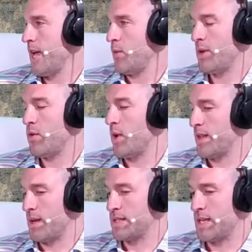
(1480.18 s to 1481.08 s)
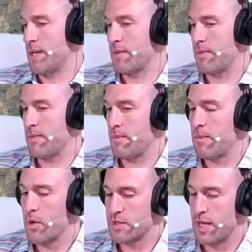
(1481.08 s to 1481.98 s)
Yeah, it wasn't the weight loss thing. Like,
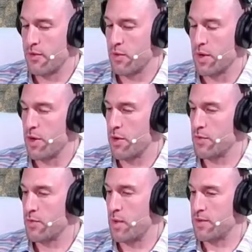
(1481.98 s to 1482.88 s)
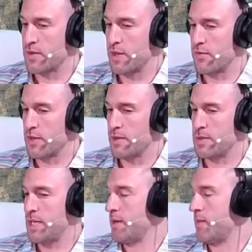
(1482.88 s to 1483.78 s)
most everyone knows what's good for them
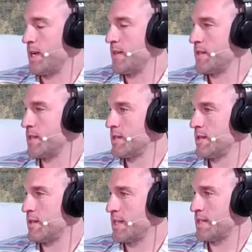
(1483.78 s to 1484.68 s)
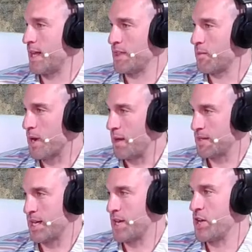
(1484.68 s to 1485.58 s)
to eat and what isn't. That's not the problem.
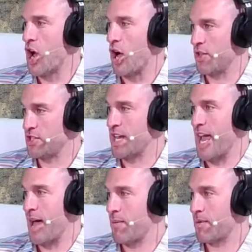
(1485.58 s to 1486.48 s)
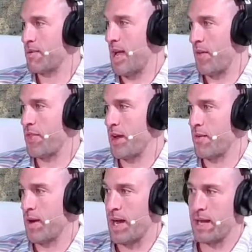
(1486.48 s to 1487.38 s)
It's not a knowledge gap out
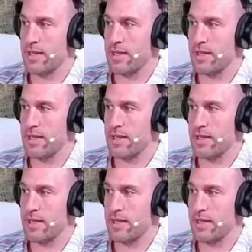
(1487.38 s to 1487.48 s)
there, right?